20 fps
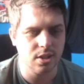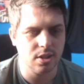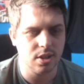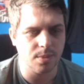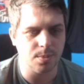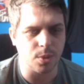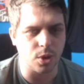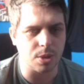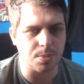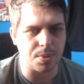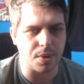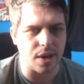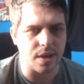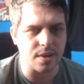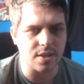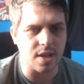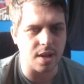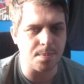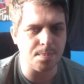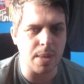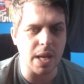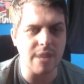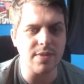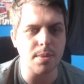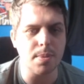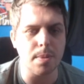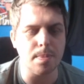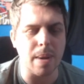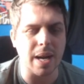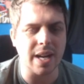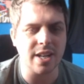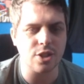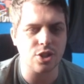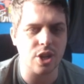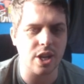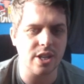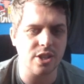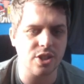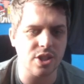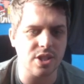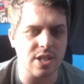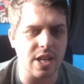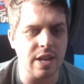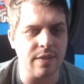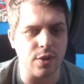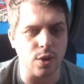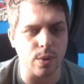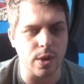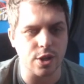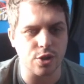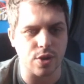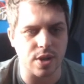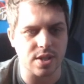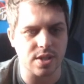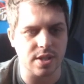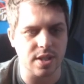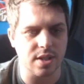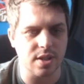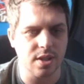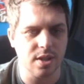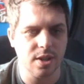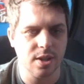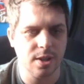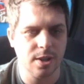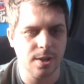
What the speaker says: I'm not going to pronounce that. PvP balance changes if you're interested.